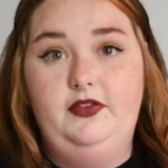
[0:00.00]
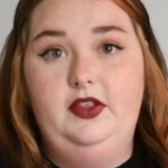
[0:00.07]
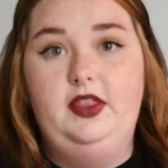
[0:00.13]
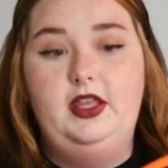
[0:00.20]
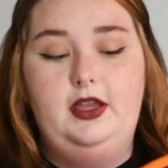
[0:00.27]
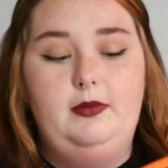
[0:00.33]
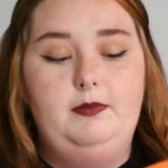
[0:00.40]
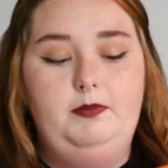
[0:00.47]
in
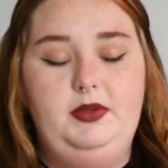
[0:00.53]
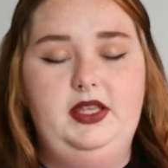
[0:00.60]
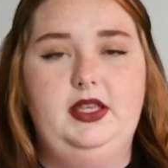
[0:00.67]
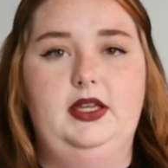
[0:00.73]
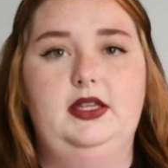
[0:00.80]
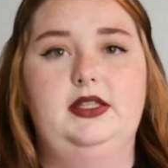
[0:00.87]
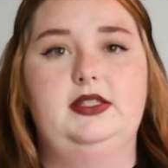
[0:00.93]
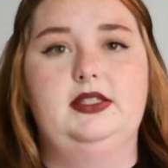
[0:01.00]
them
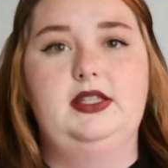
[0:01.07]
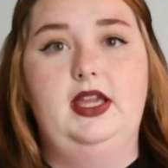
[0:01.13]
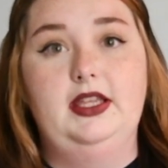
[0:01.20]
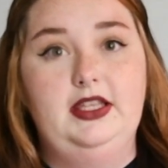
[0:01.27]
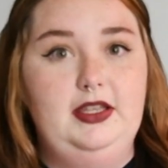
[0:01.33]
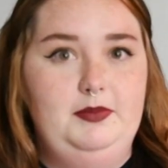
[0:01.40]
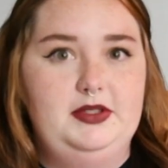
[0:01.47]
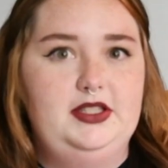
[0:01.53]
because I
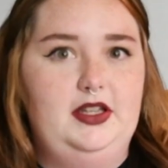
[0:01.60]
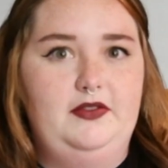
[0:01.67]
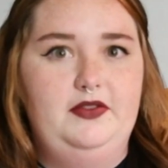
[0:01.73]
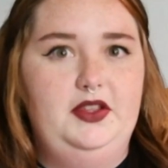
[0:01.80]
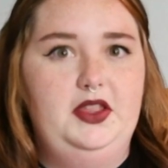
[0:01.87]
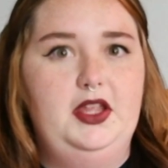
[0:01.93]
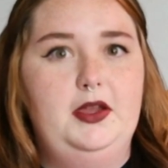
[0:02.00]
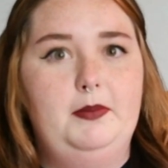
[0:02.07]
keep stuff
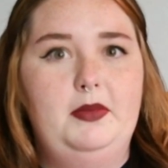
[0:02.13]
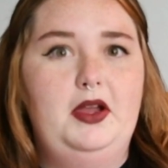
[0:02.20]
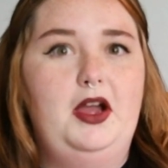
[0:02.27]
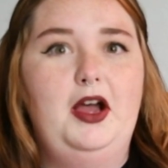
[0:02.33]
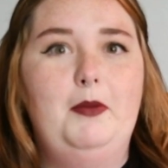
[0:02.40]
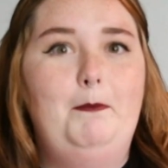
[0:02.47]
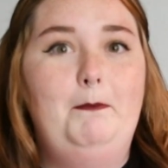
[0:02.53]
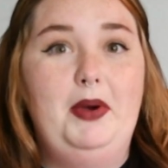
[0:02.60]
in them,
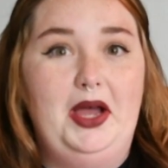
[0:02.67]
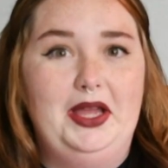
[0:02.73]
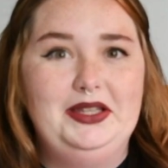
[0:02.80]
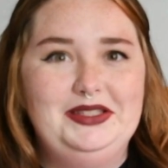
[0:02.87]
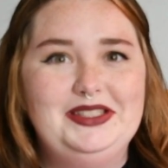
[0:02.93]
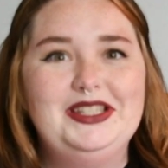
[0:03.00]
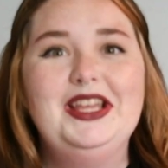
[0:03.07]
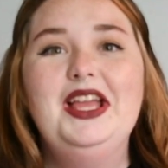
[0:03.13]

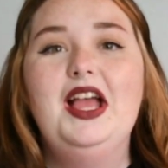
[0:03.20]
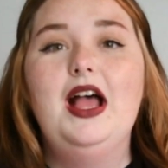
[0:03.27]
but